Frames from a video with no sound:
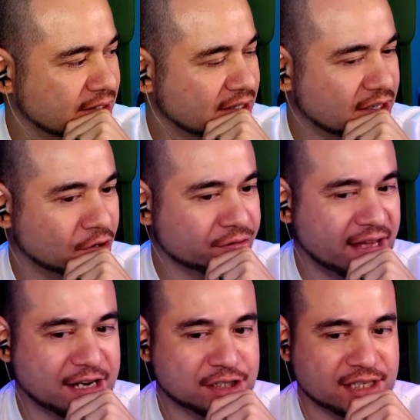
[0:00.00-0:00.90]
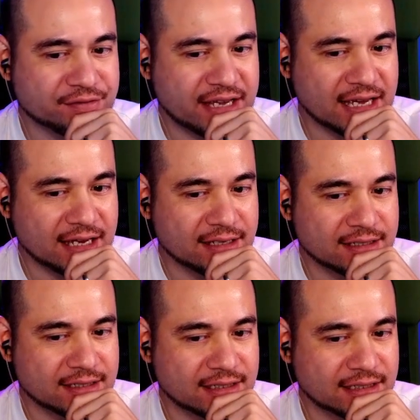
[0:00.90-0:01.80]
along the edges over here,
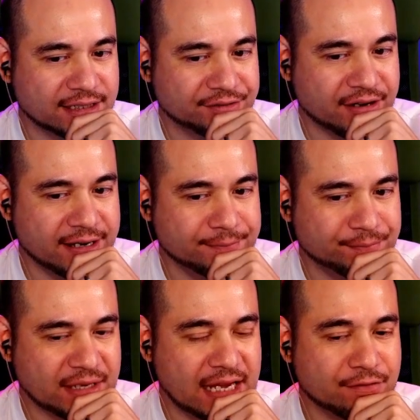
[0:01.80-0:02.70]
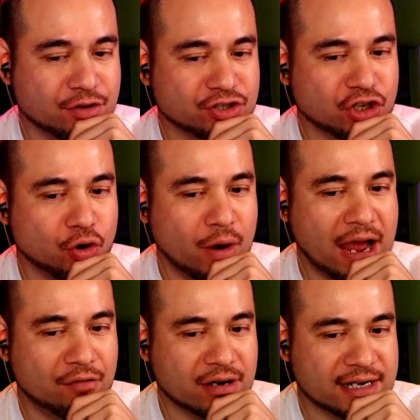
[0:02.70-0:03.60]
right? Even though this whole
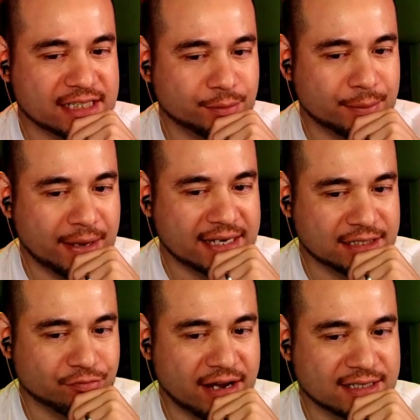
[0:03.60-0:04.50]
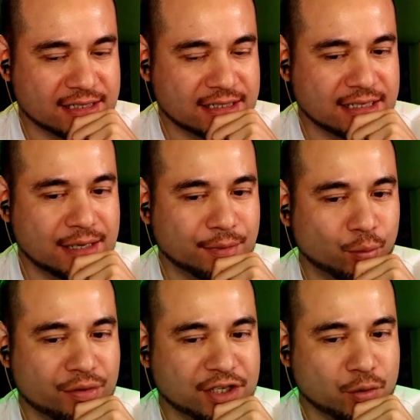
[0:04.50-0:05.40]
area needs to be painted red. But
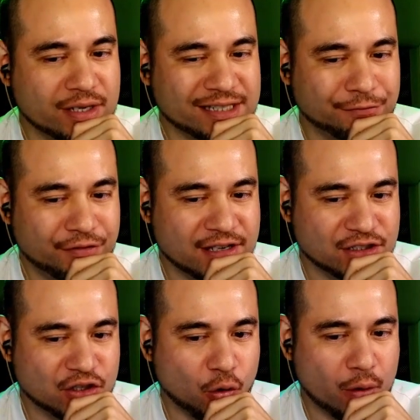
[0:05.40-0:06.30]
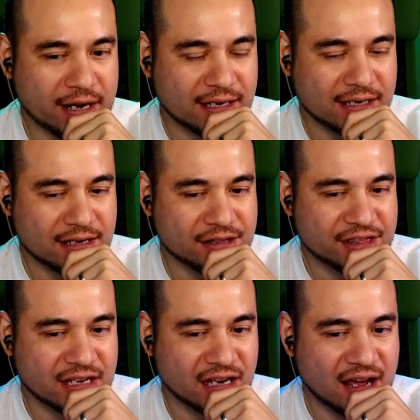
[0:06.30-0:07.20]
what they're doing is they're first doing
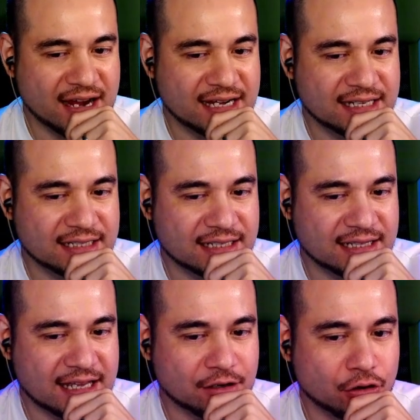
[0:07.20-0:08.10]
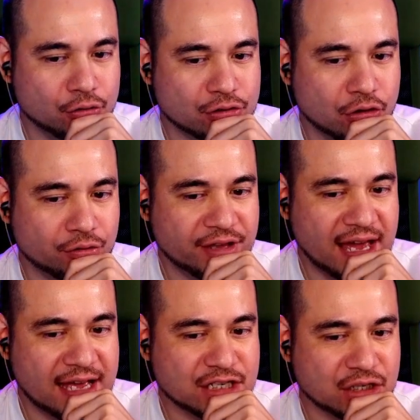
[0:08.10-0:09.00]
the line that goes along the
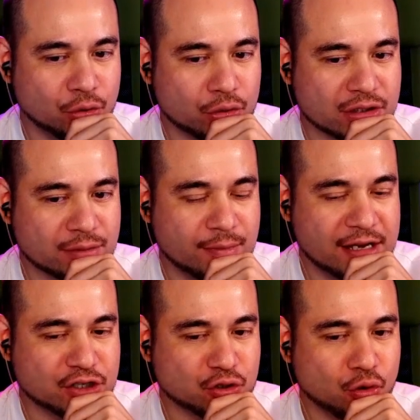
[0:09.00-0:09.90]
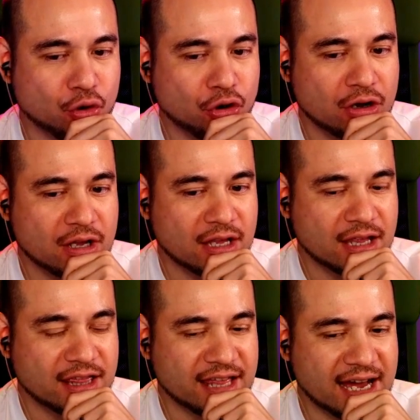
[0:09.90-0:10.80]
edge in order to make sure
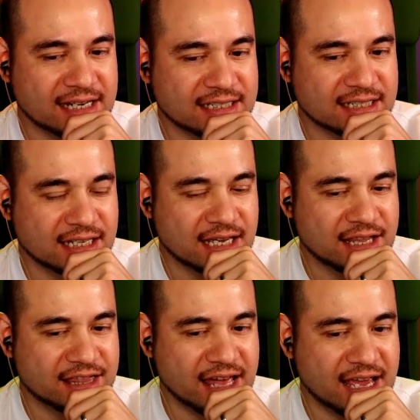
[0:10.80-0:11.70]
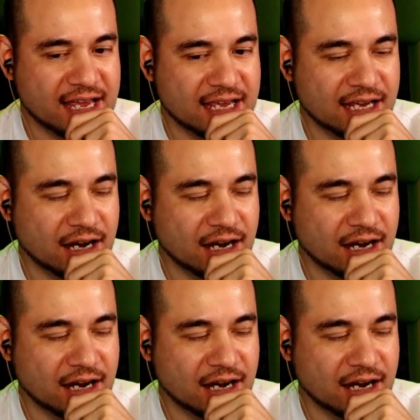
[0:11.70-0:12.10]
that they're